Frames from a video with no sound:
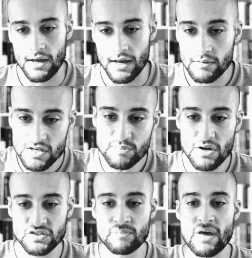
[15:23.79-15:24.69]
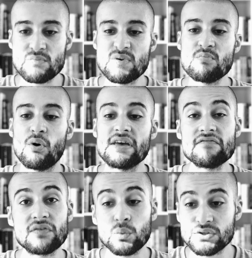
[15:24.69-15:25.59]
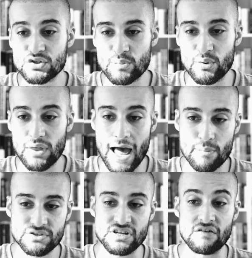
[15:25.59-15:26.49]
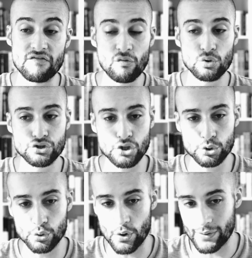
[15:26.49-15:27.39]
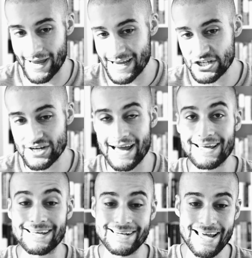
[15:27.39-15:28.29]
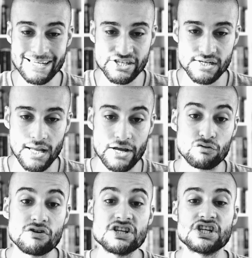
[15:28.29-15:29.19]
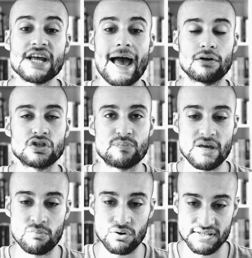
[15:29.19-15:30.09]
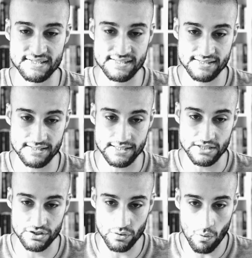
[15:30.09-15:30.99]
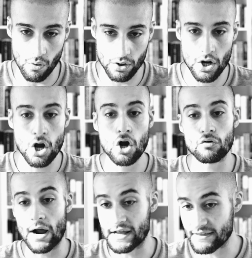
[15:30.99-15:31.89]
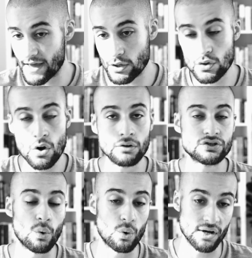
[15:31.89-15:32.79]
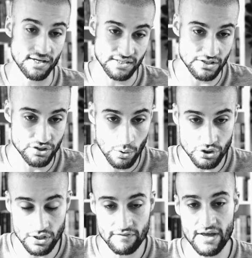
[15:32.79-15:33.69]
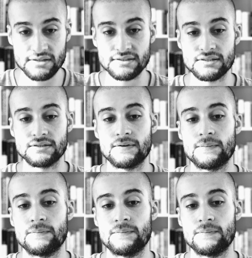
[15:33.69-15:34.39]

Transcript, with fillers: Uh, this person may be more influenced to build habits and enforce social cohesion and connection, like reaching out to people consistently to talk, writing thank you notes, organizing social events.